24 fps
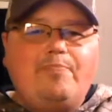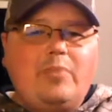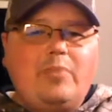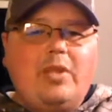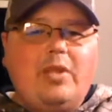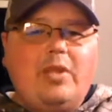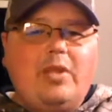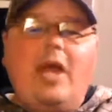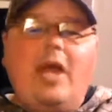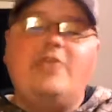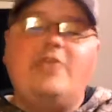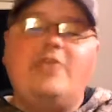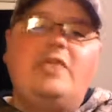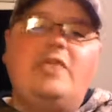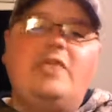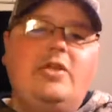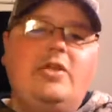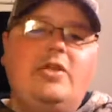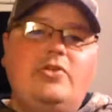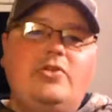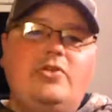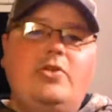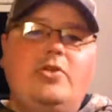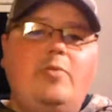guys,
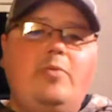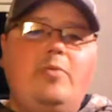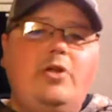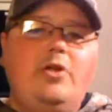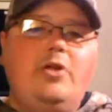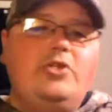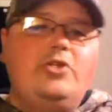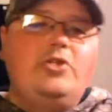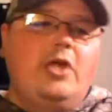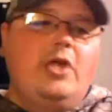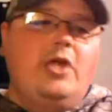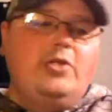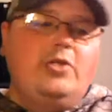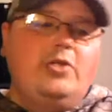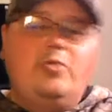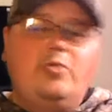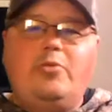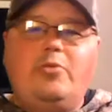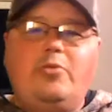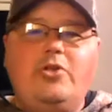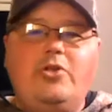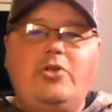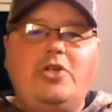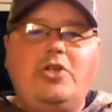thank you so much. I do
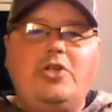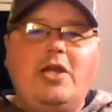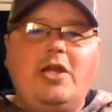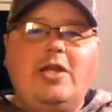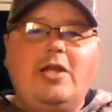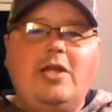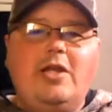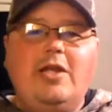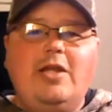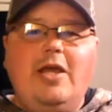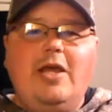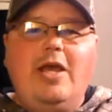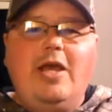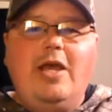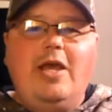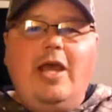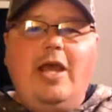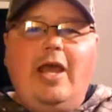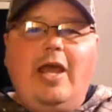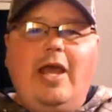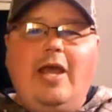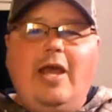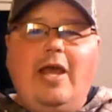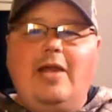appreciate it.
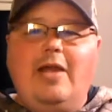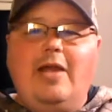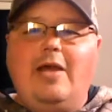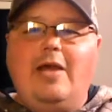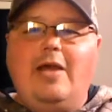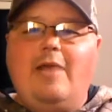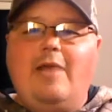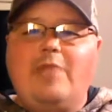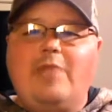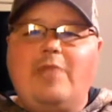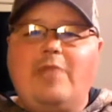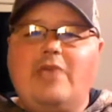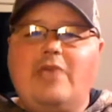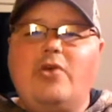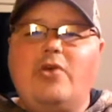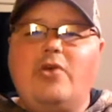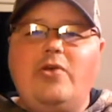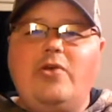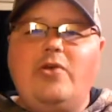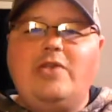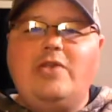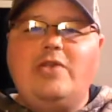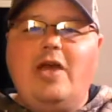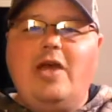And as
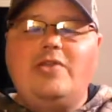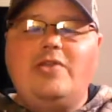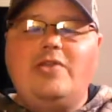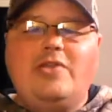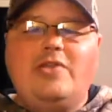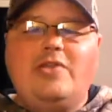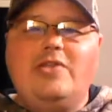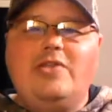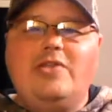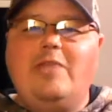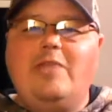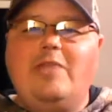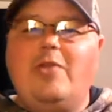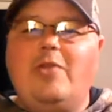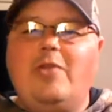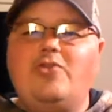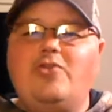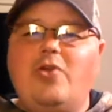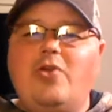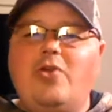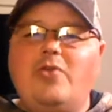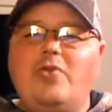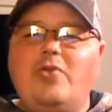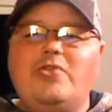always, guys, let's keep our
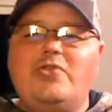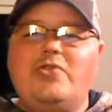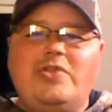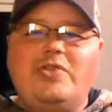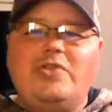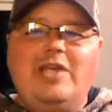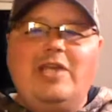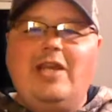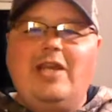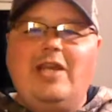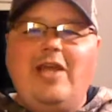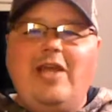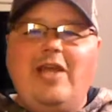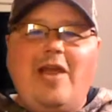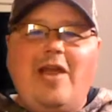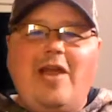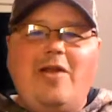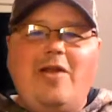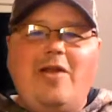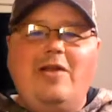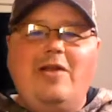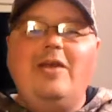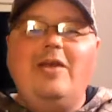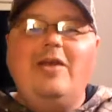drones in the
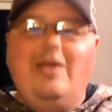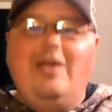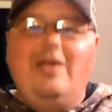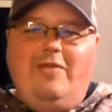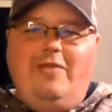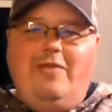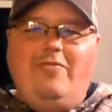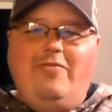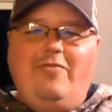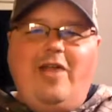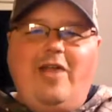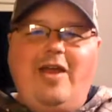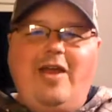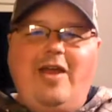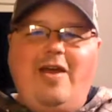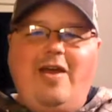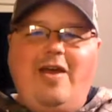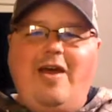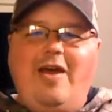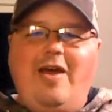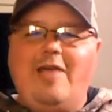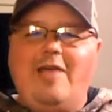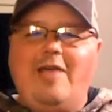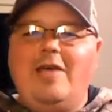air and flying
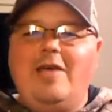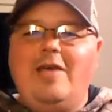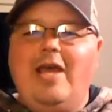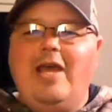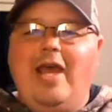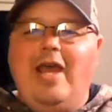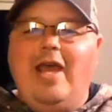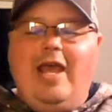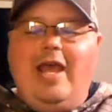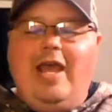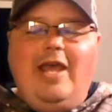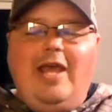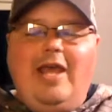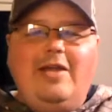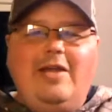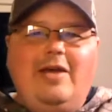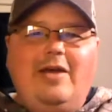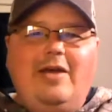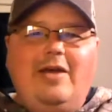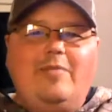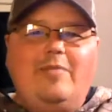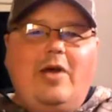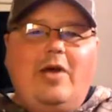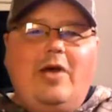high. And
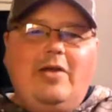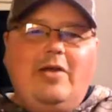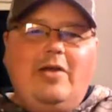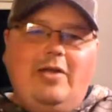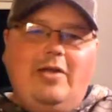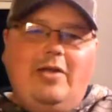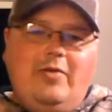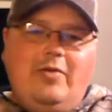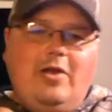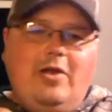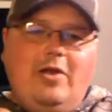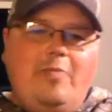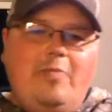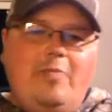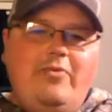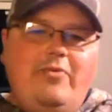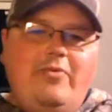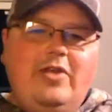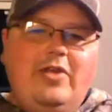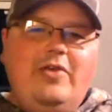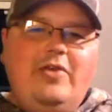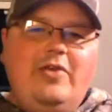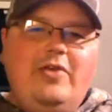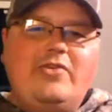I'll give a couple
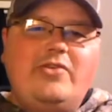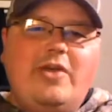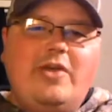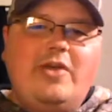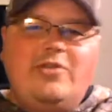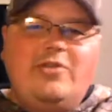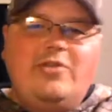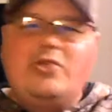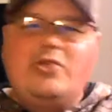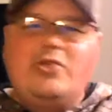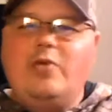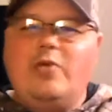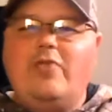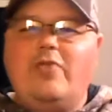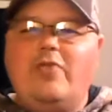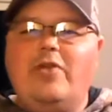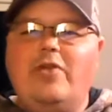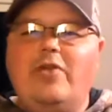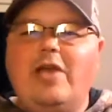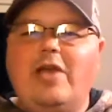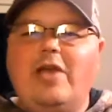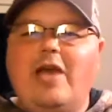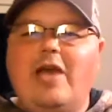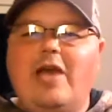videos out this week for
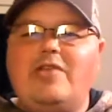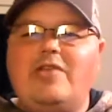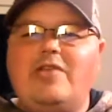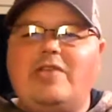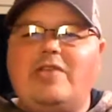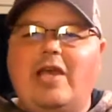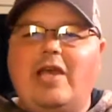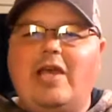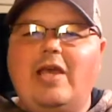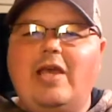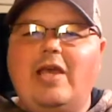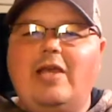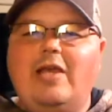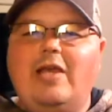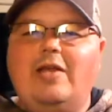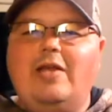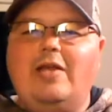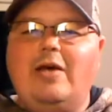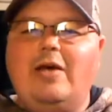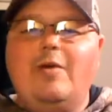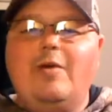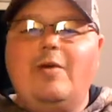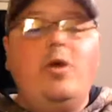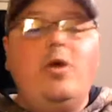you guys. And
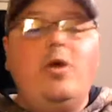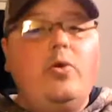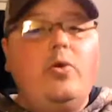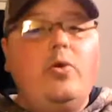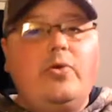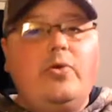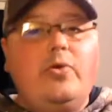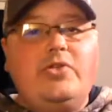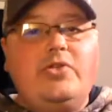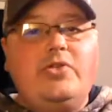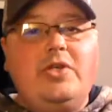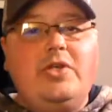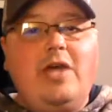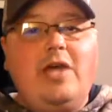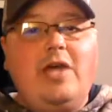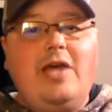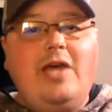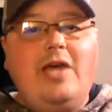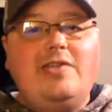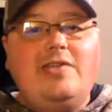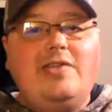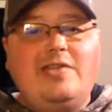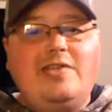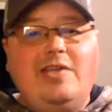we'll see you
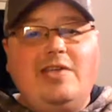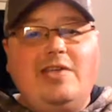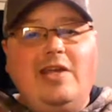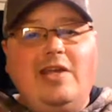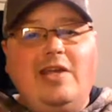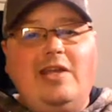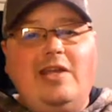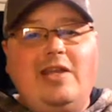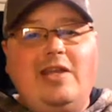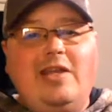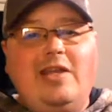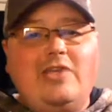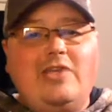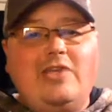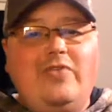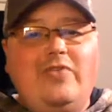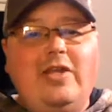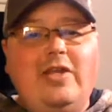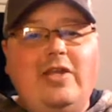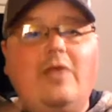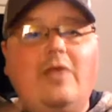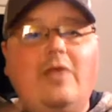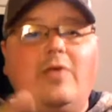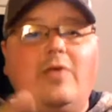guys in the next
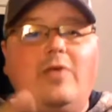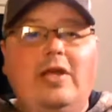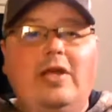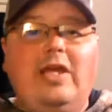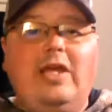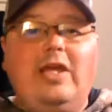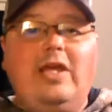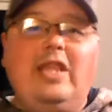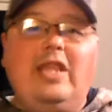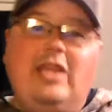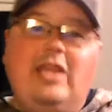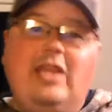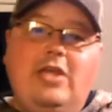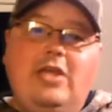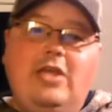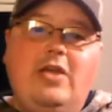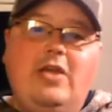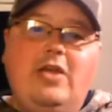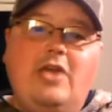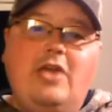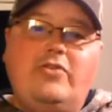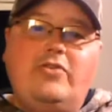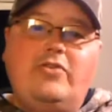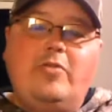video. Again, thank
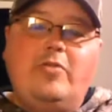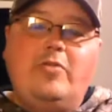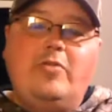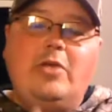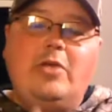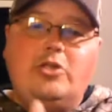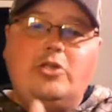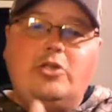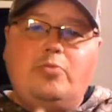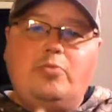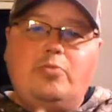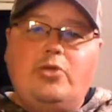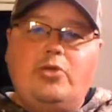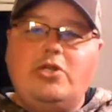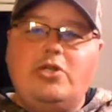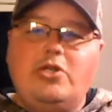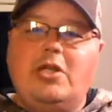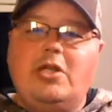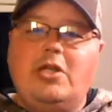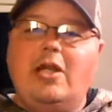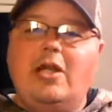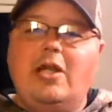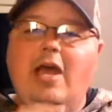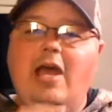you guys very much.
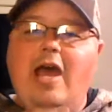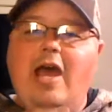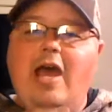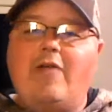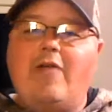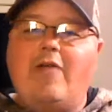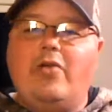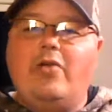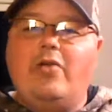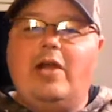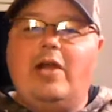Appreciate it. Have a great